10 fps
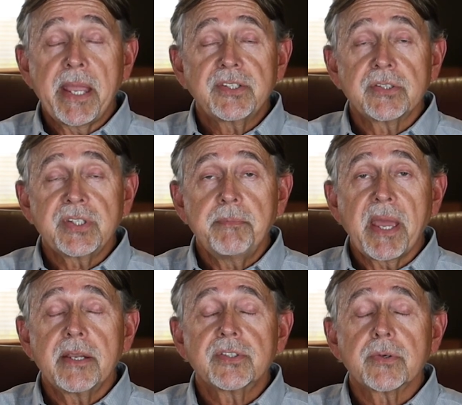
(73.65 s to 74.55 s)
HSC
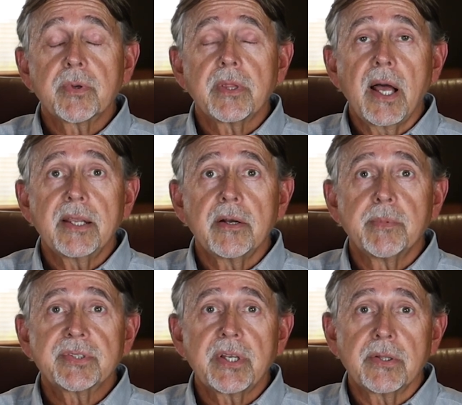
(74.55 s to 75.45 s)
Manager with
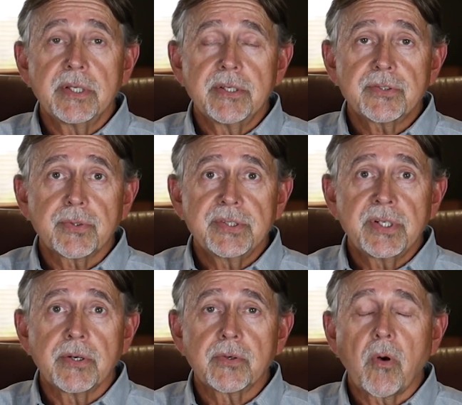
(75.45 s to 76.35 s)
LyondellBasell
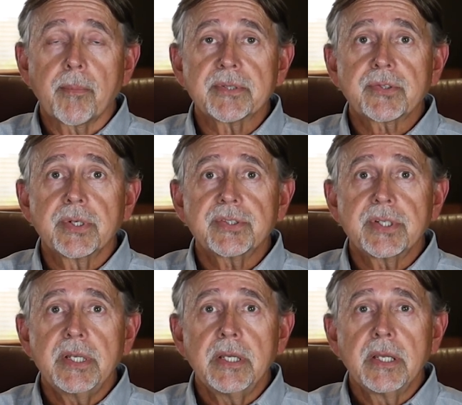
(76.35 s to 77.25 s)
Industries here in Corpus
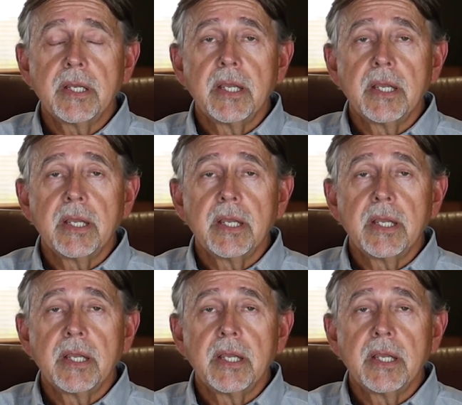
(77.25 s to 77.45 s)
Christi,